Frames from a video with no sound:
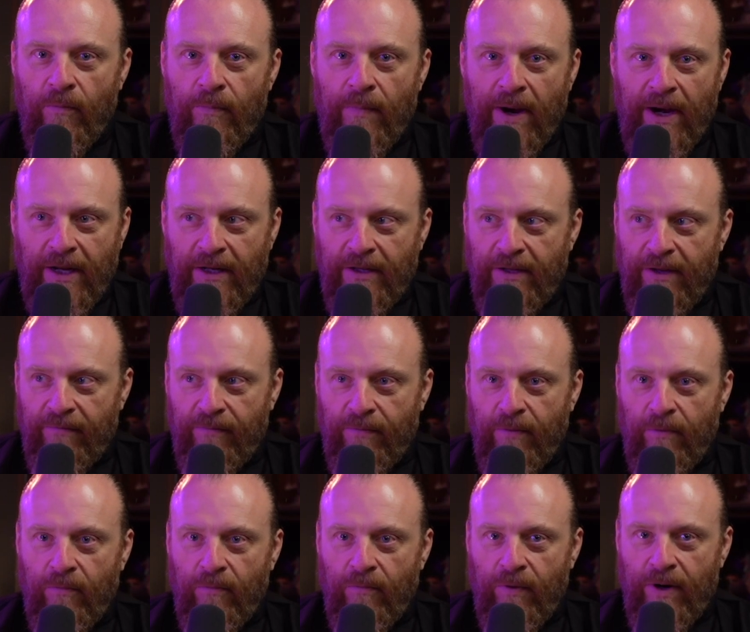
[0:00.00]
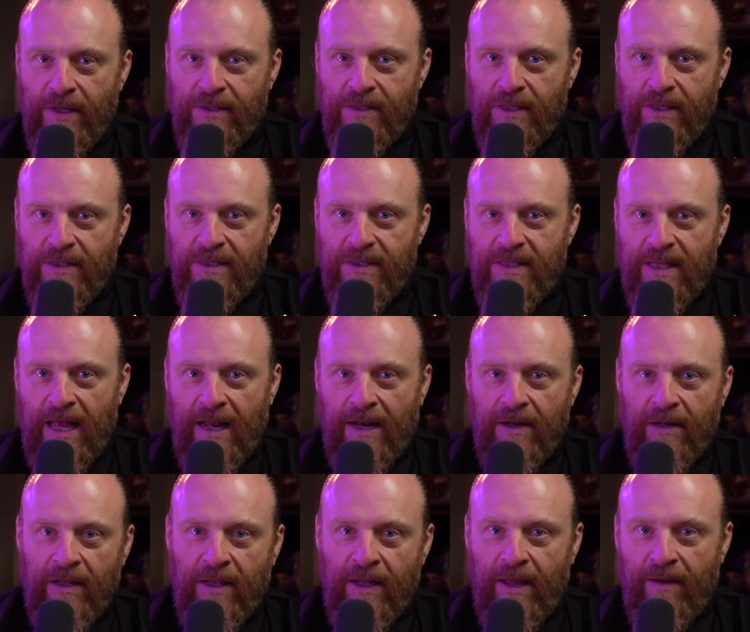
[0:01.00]
many different reasons that
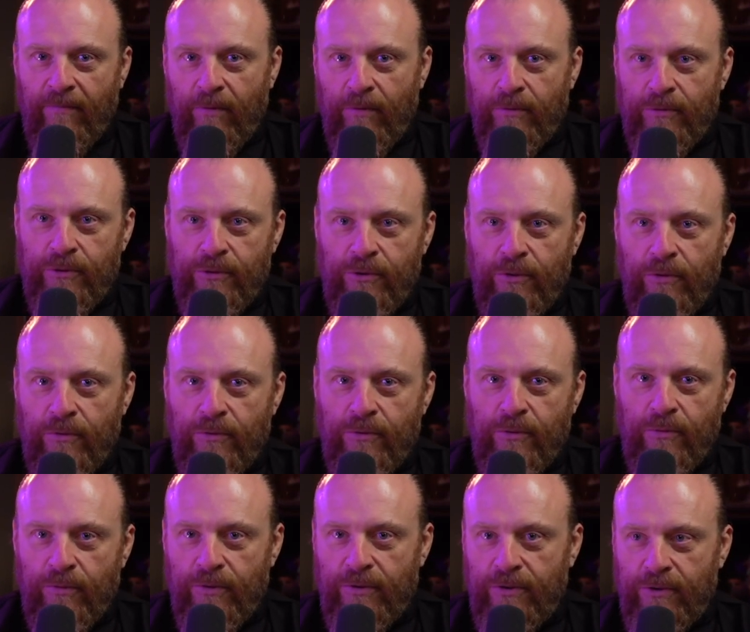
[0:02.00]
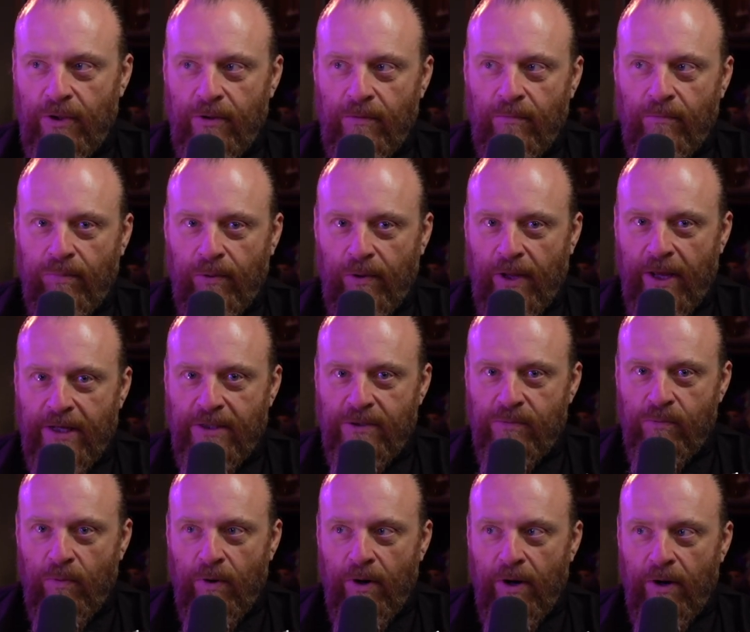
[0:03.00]
leveled you to a certain
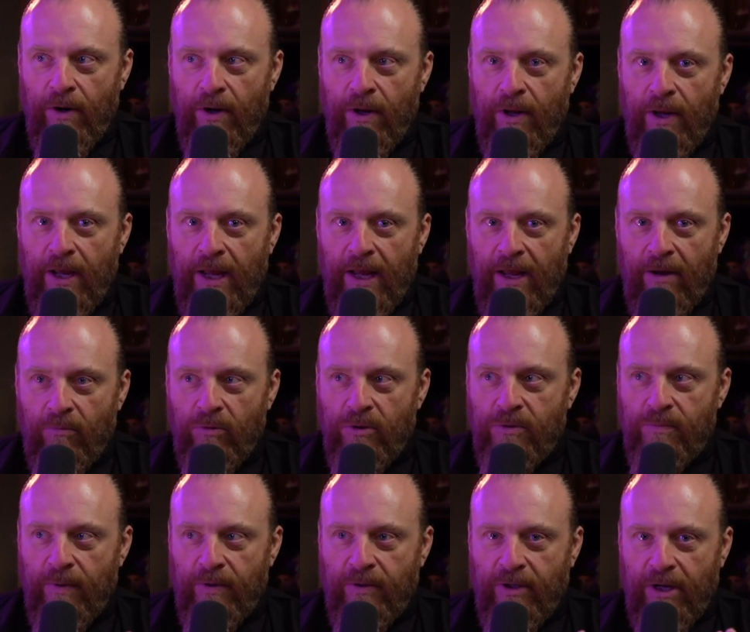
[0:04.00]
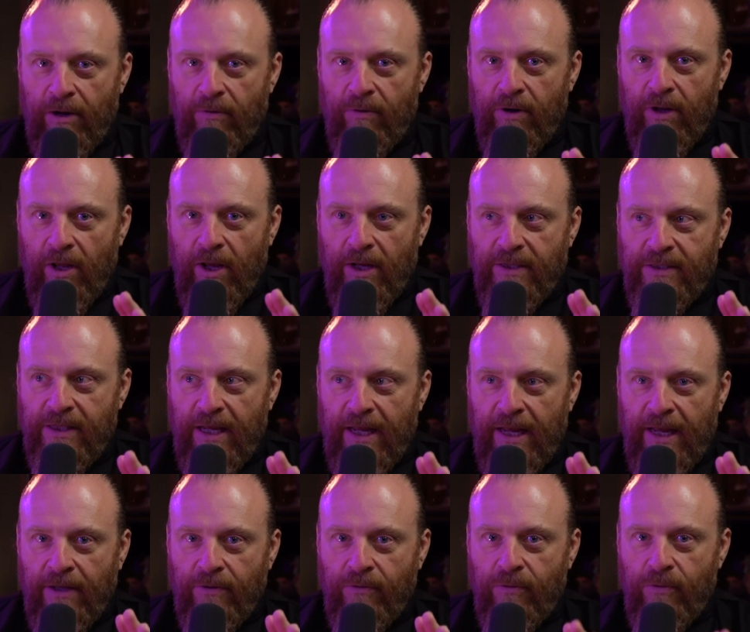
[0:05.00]
place where it was materialized
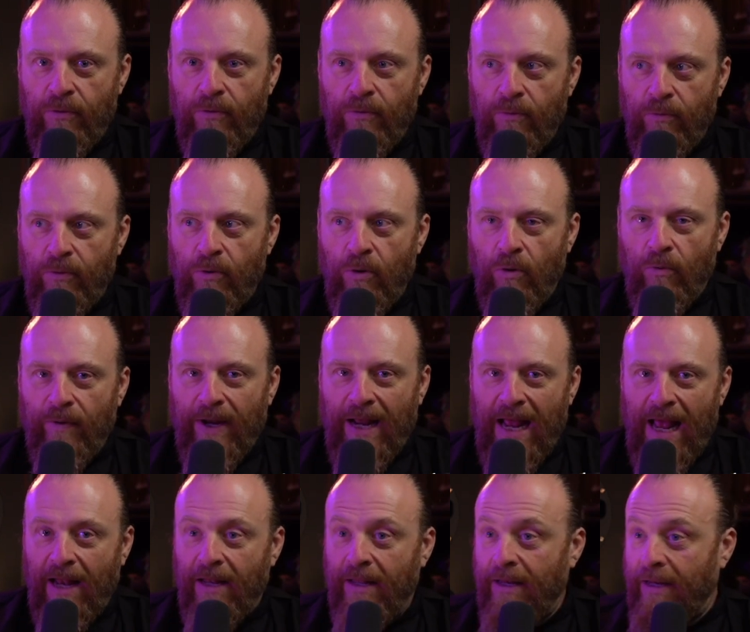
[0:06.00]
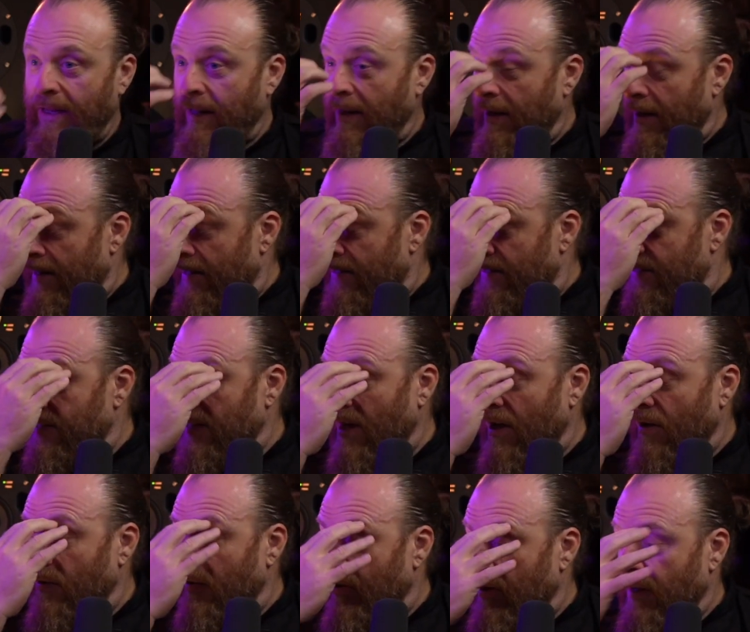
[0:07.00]
into your reality.
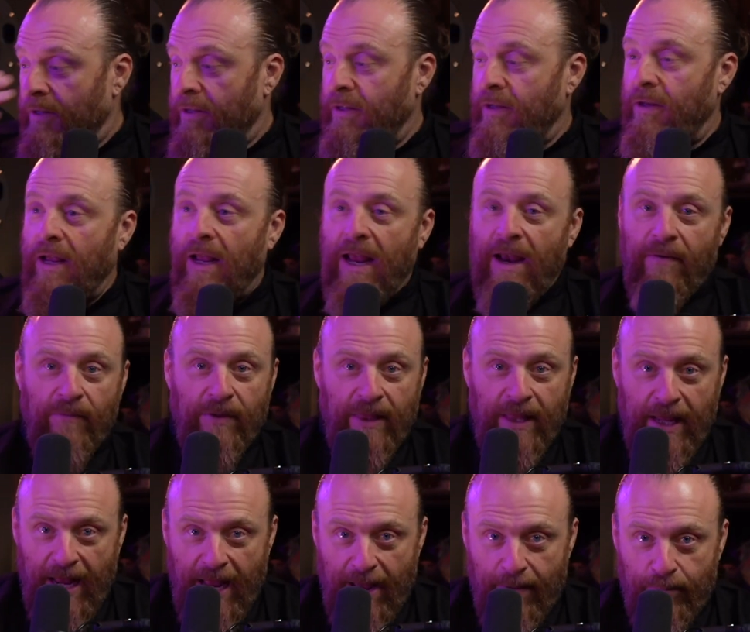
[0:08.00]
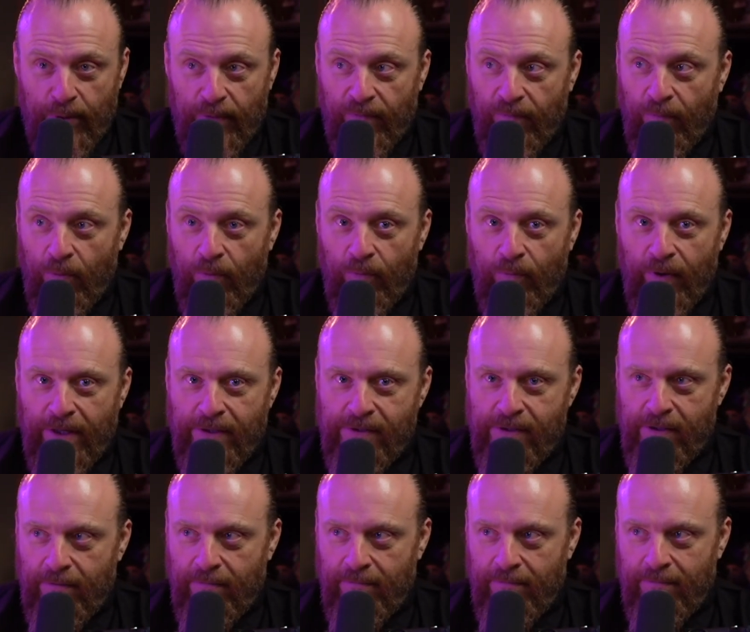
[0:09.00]
So everything happens for a
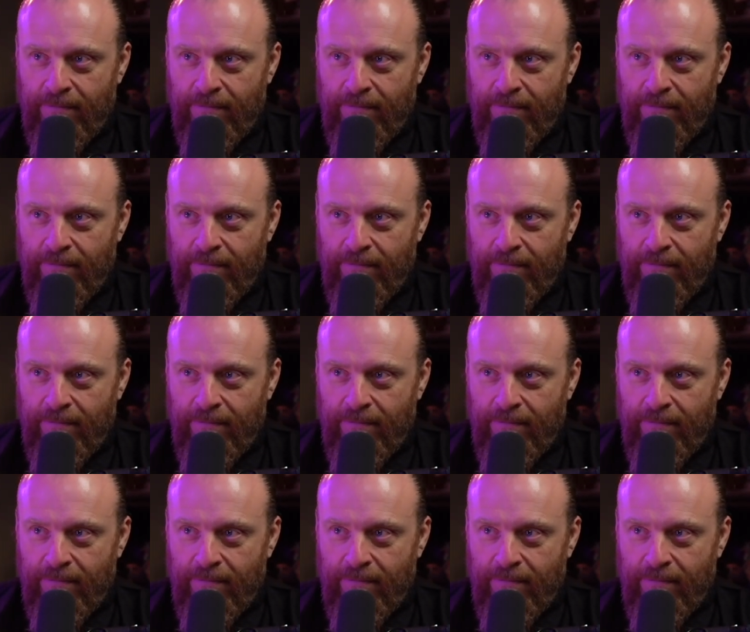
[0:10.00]
reason.